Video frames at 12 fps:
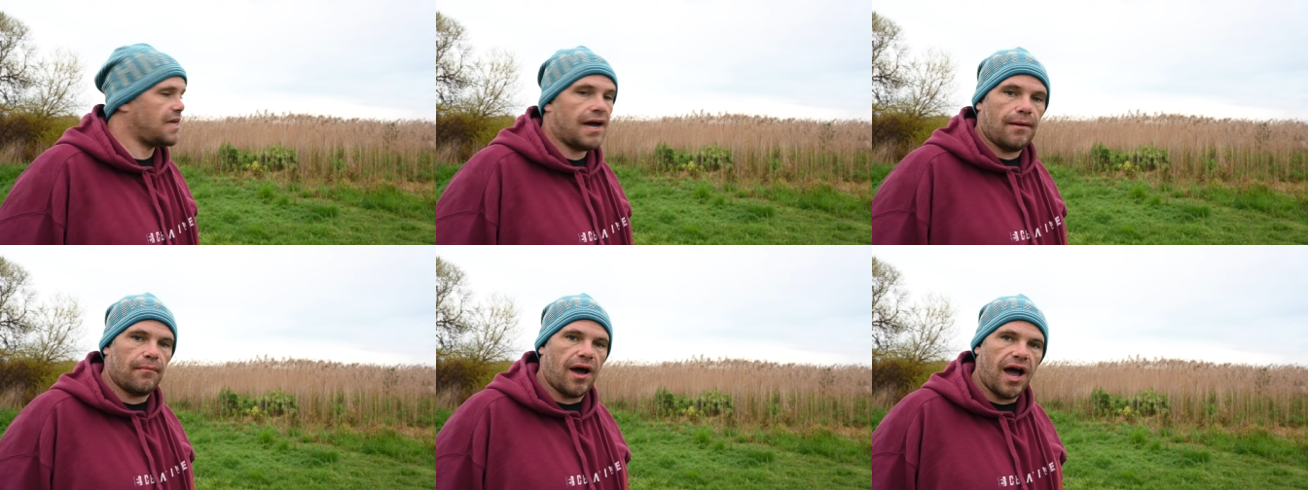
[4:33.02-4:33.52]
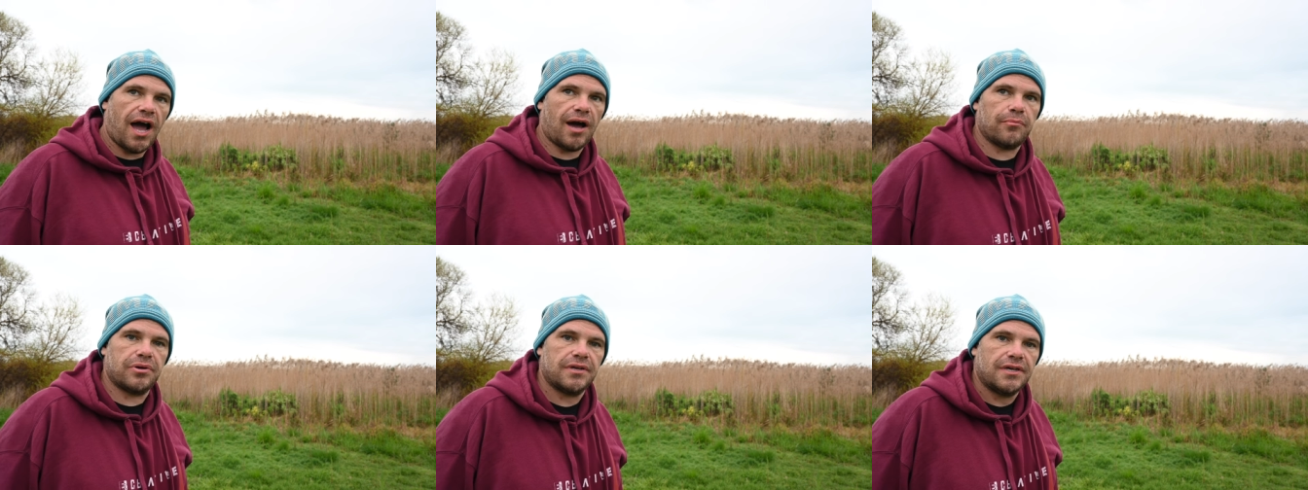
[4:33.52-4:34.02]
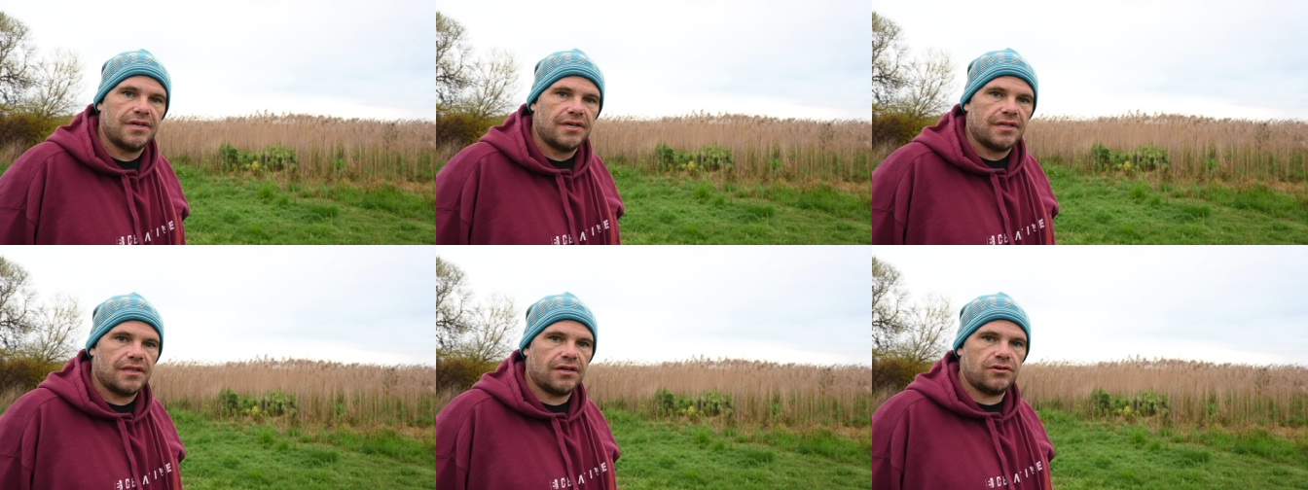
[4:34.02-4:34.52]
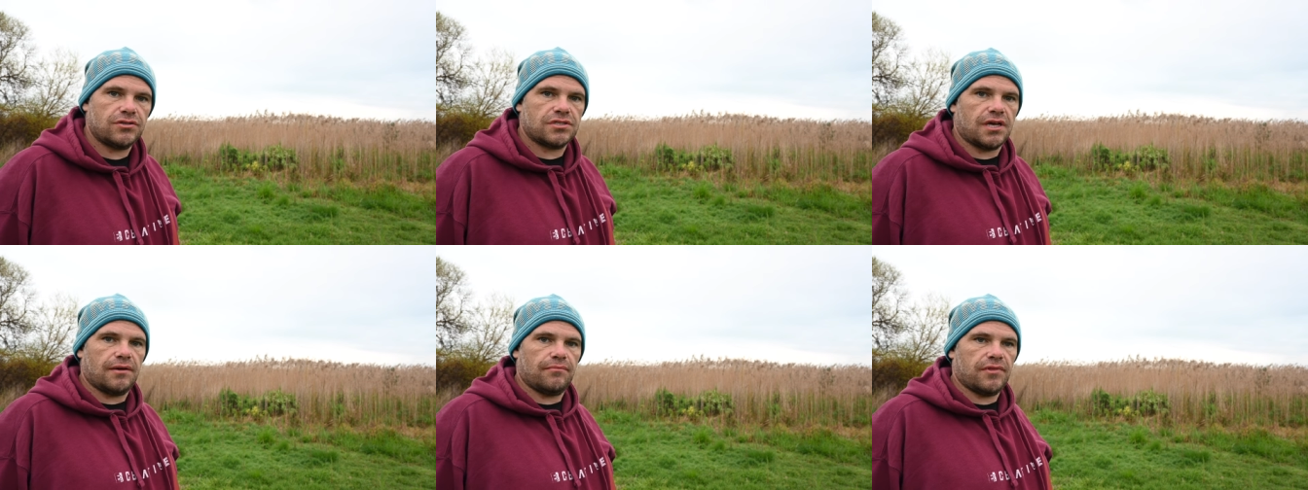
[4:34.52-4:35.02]
come up, those
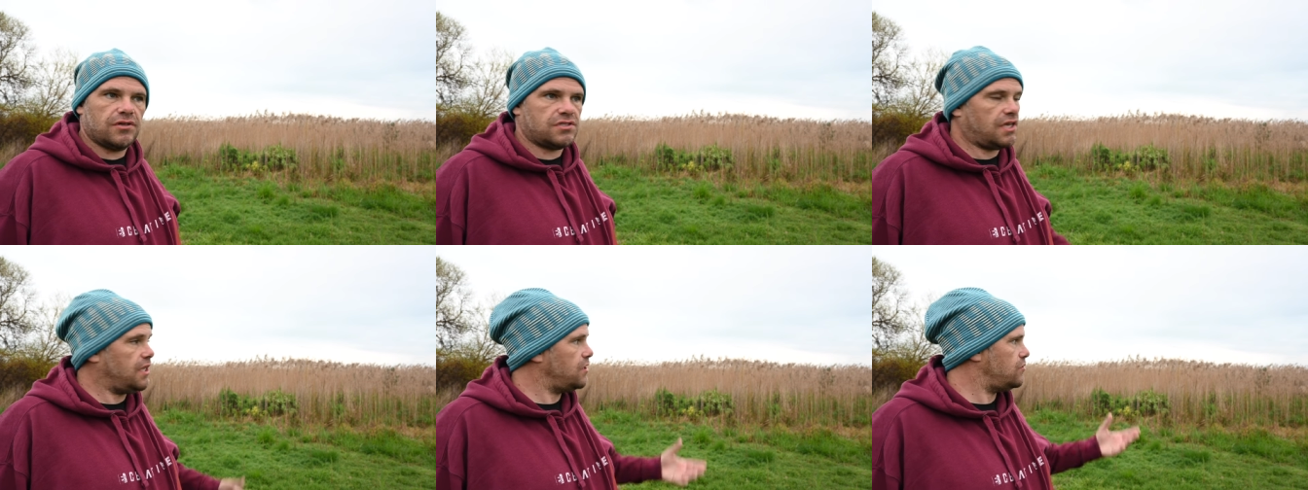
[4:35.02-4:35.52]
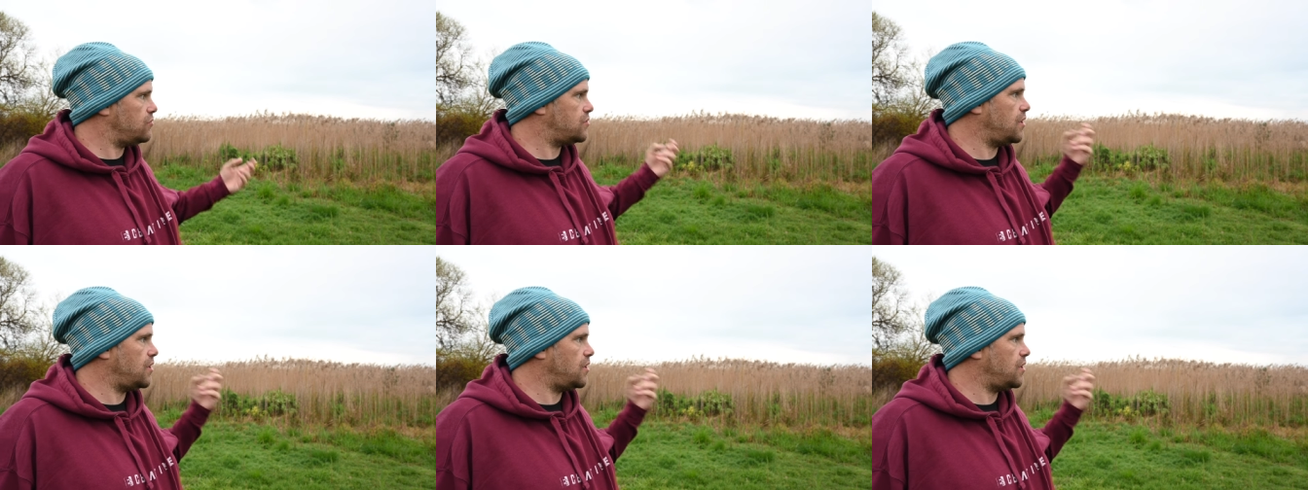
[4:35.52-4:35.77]
um, those eagles,